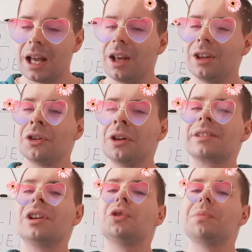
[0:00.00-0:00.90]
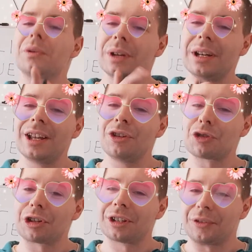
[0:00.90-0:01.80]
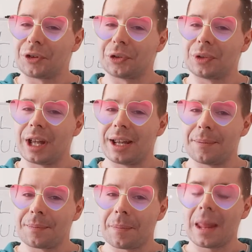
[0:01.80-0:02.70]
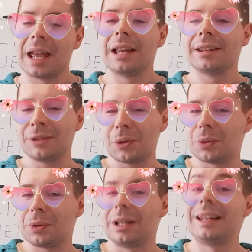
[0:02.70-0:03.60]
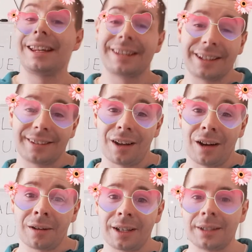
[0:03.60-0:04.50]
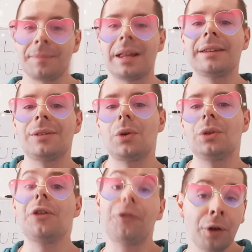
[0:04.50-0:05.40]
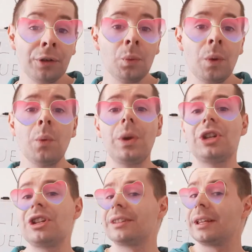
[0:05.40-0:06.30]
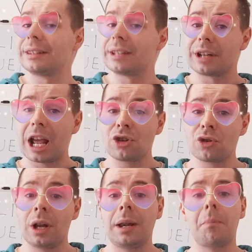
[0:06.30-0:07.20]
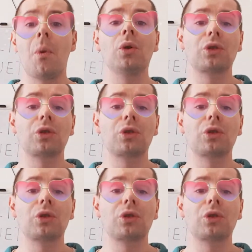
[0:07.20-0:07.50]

So it's going to be really interesting for today. So let's get started. So the first one, which is the international and most